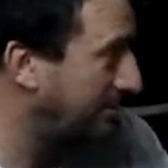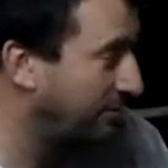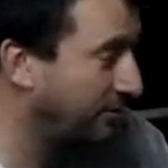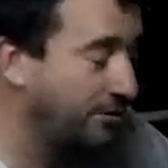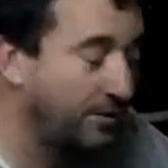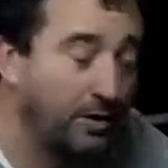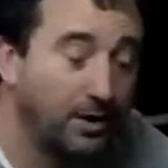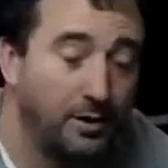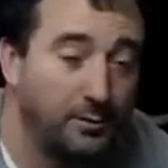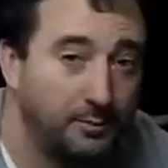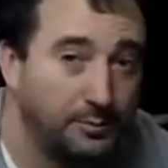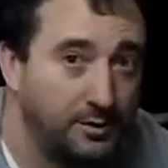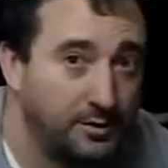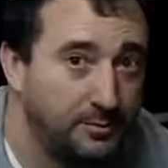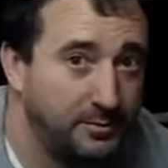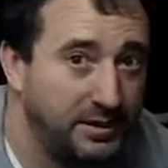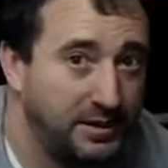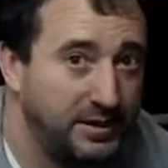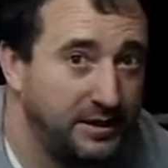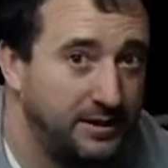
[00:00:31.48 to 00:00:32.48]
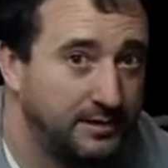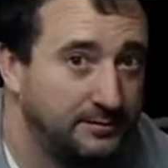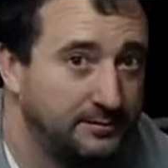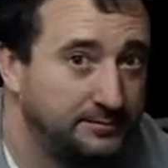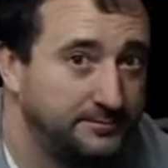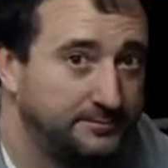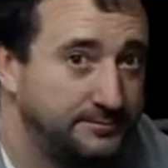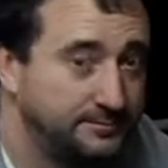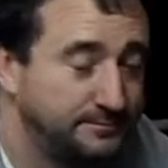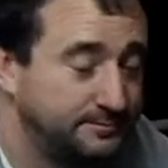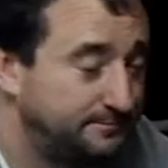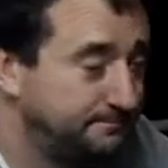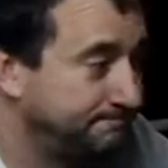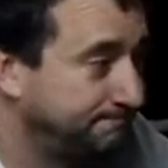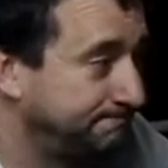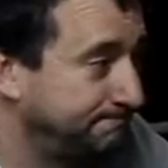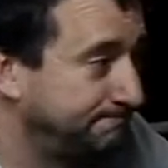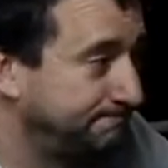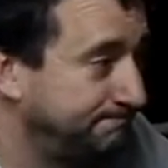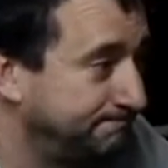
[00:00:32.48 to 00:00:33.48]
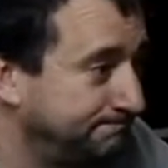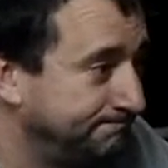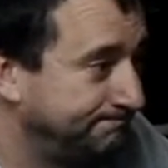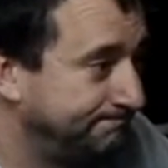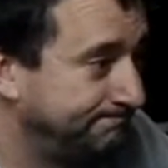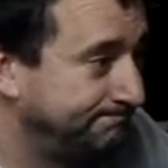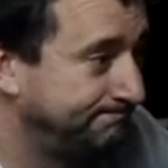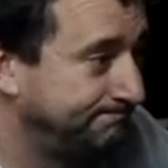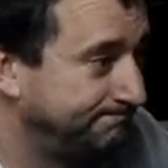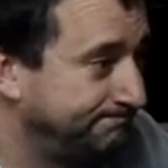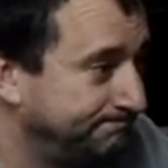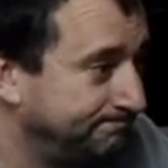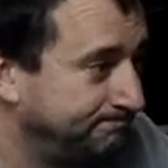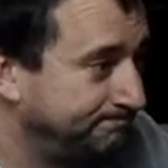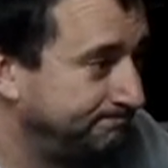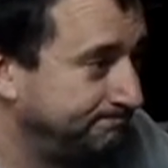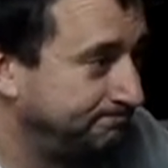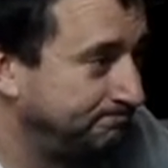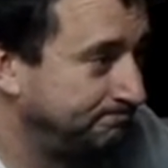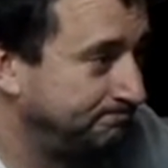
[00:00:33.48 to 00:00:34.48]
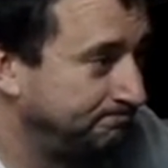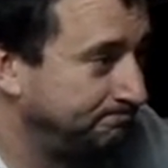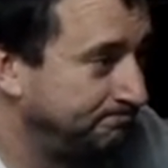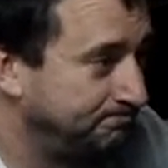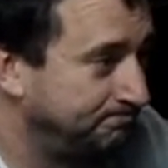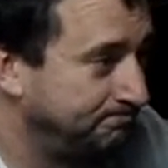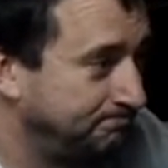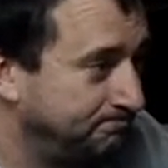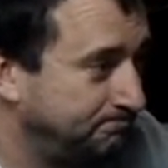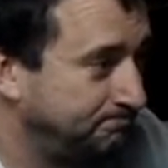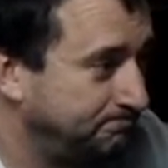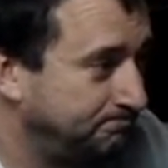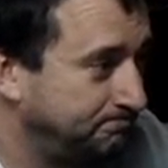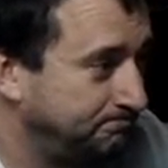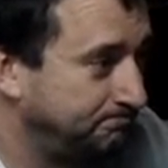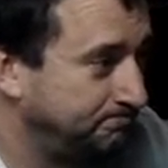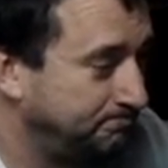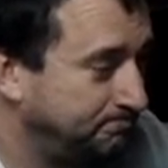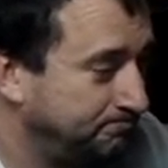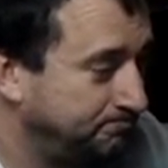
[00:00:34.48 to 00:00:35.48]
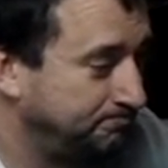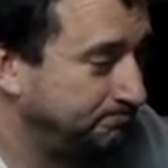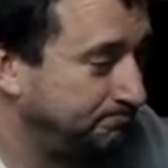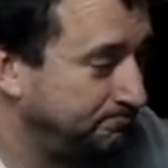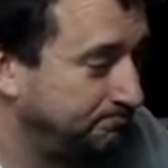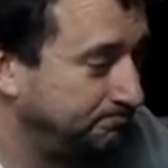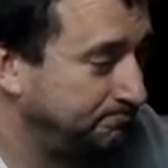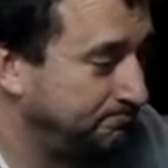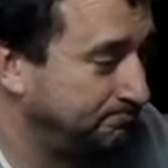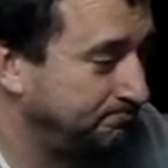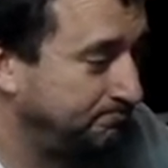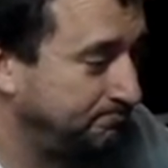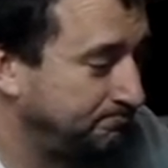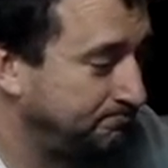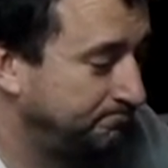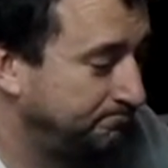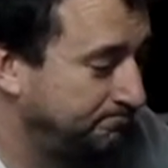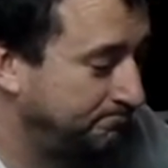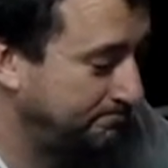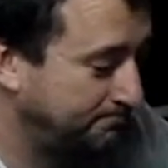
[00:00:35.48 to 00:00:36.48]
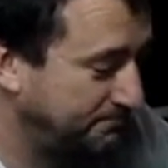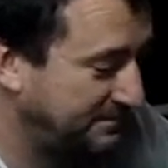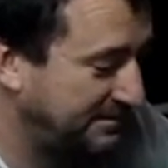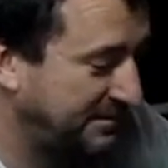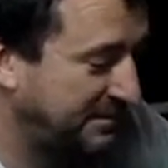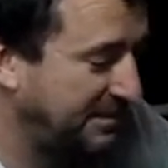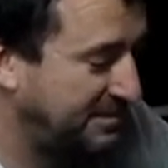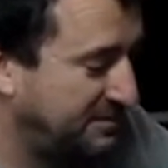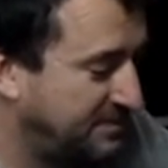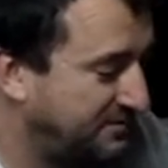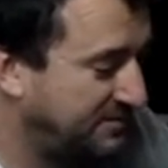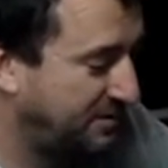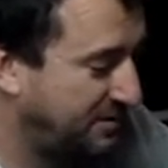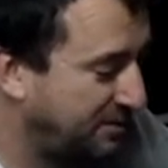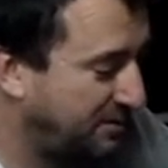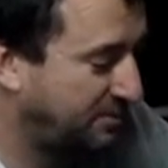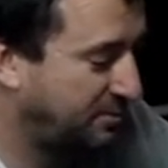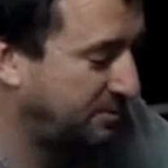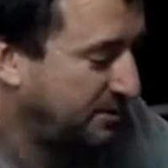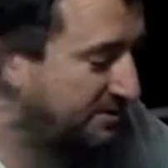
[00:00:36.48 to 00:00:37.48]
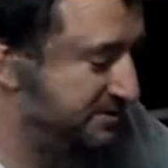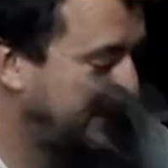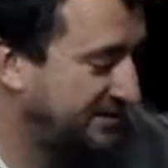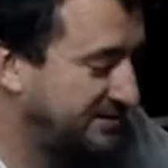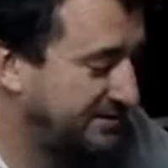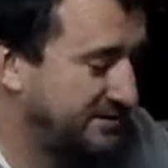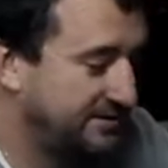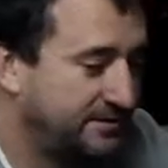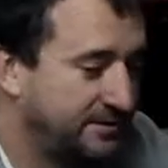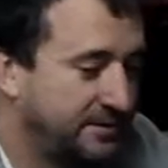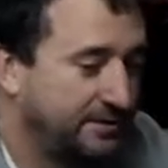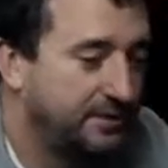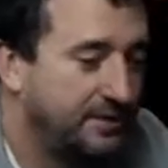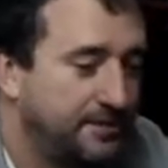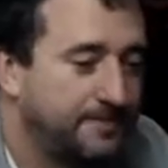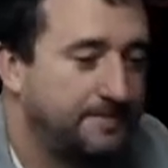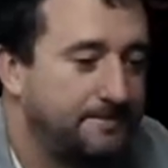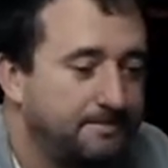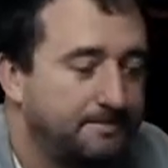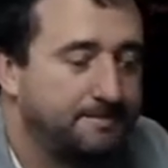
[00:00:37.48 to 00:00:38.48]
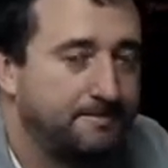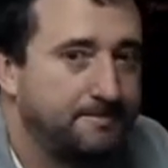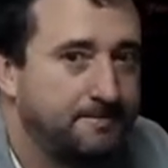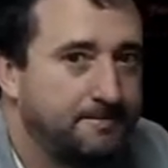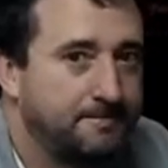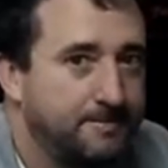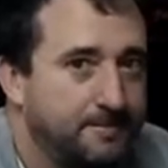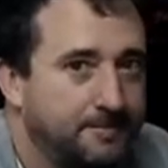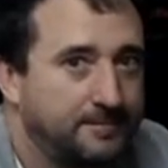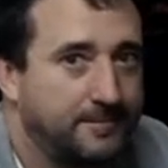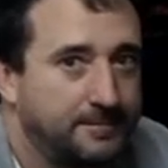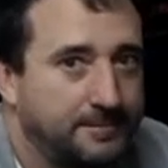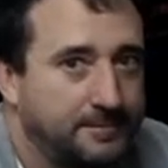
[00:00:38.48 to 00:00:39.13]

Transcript: into the car and put it back in. Excellent. That's pretty good progress, yes? Yes, Since, Oh, okay, good, good.